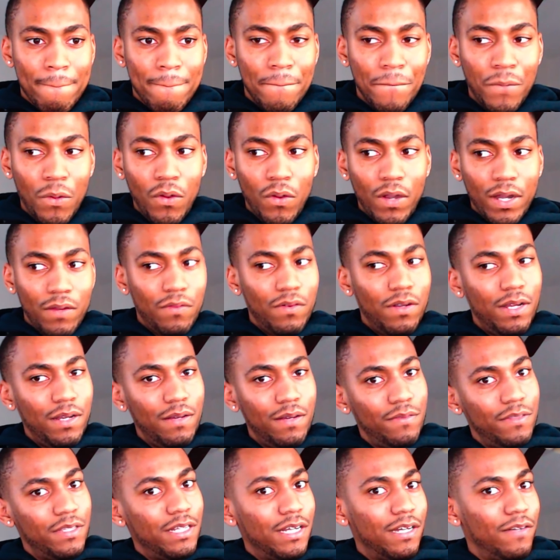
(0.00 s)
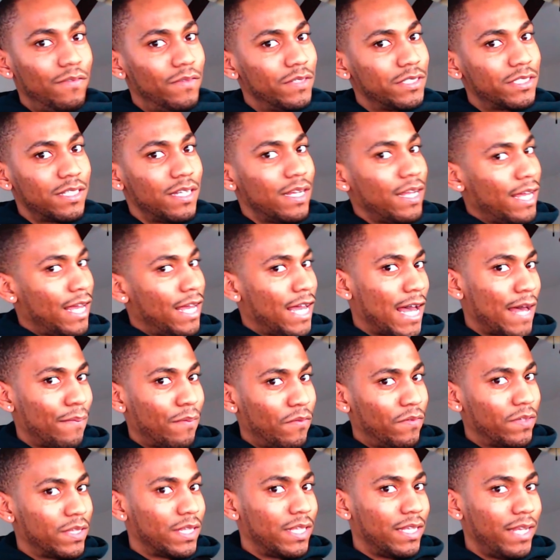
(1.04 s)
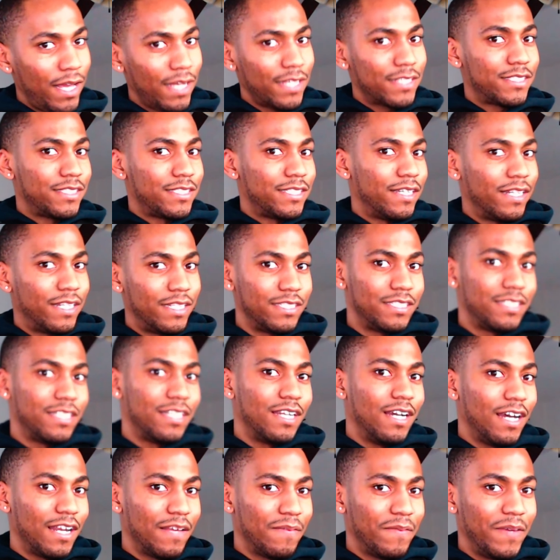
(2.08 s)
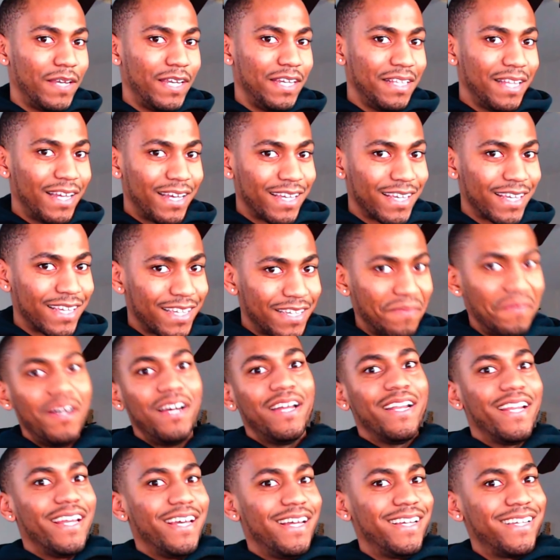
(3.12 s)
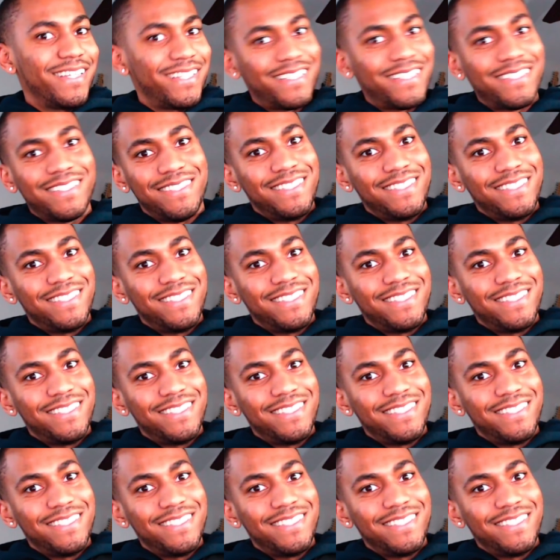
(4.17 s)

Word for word: But what, you know, what's gonna happen with the next series? You know what I mean? Like, come on now. Like,